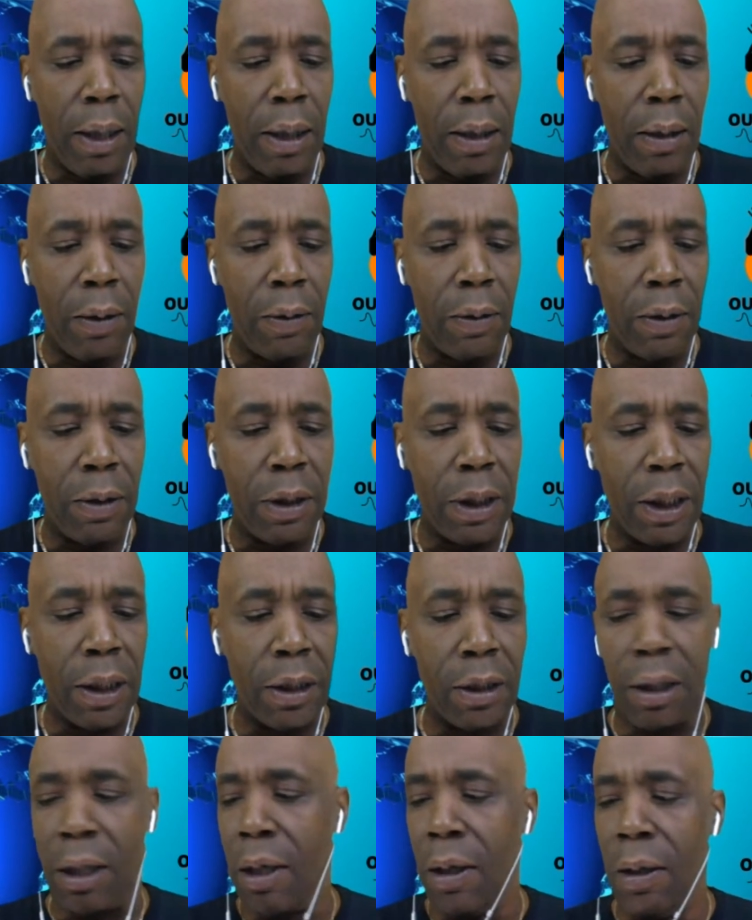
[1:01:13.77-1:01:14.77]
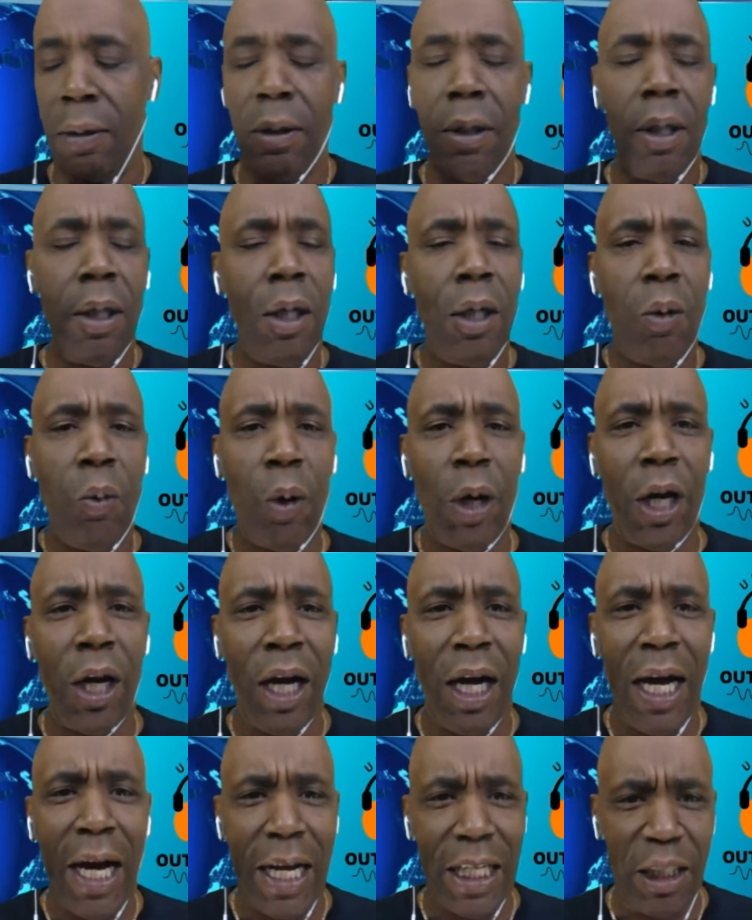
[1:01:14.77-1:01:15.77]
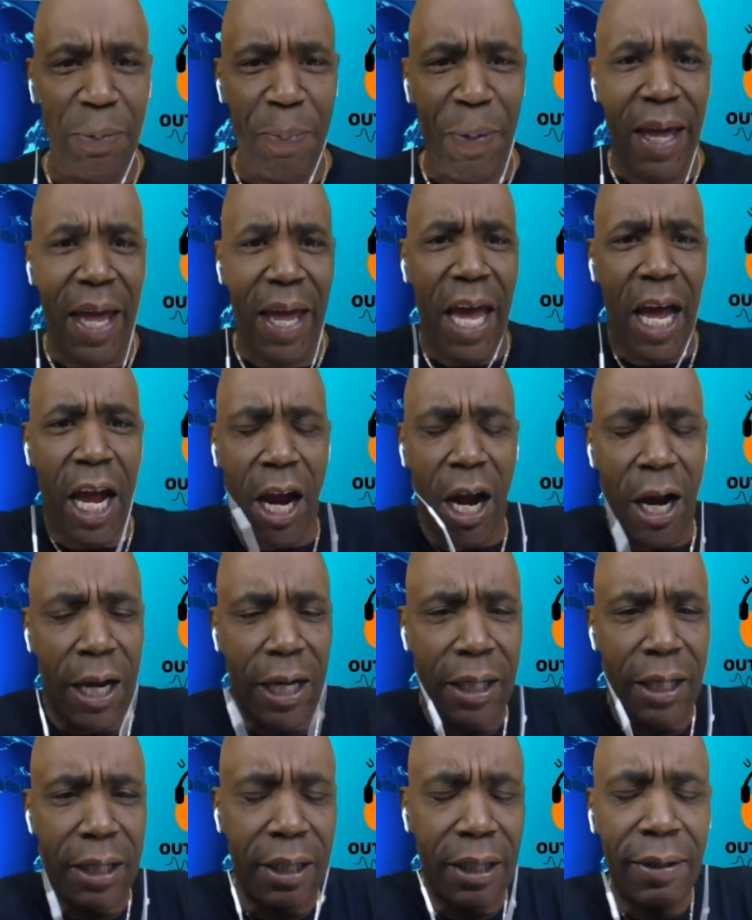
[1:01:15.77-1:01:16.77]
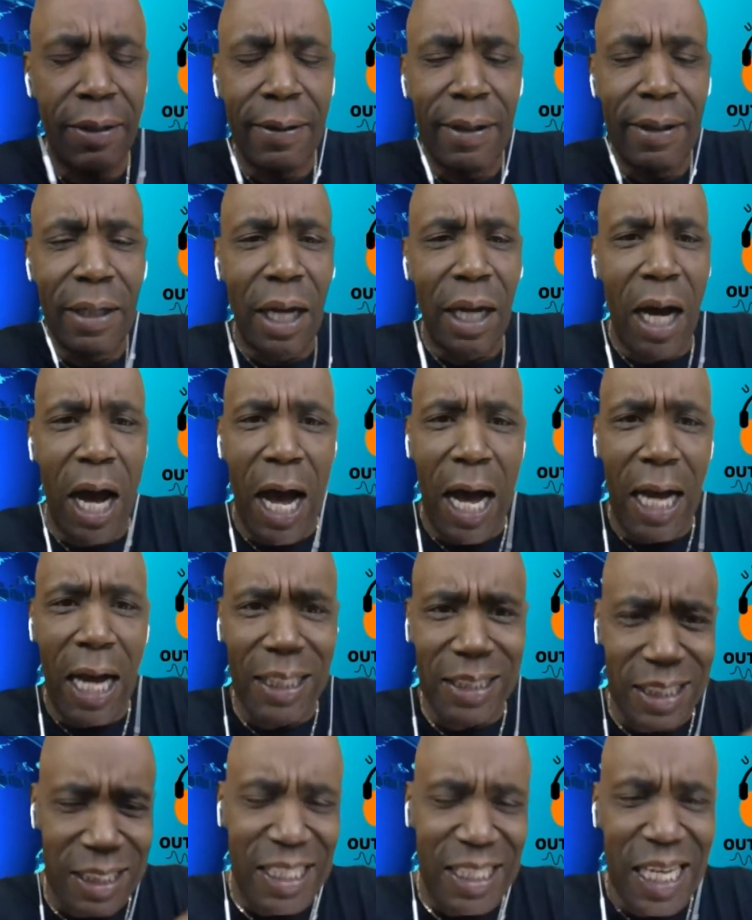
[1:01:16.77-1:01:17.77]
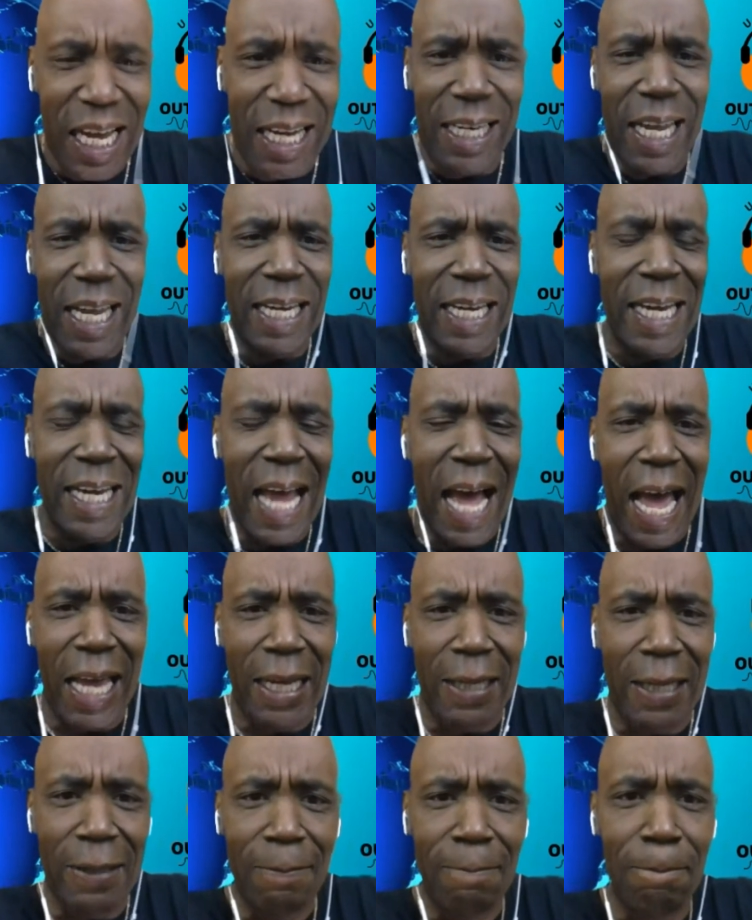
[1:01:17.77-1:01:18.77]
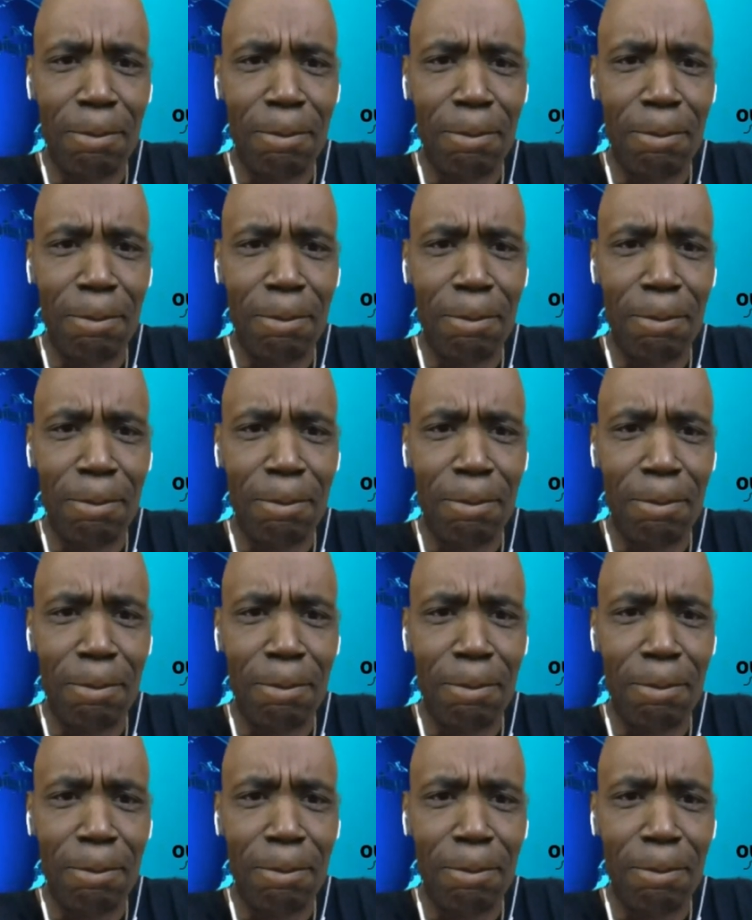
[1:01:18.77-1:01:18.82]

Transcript: Who's this? Oh, with her husband, Eric, Sunday night.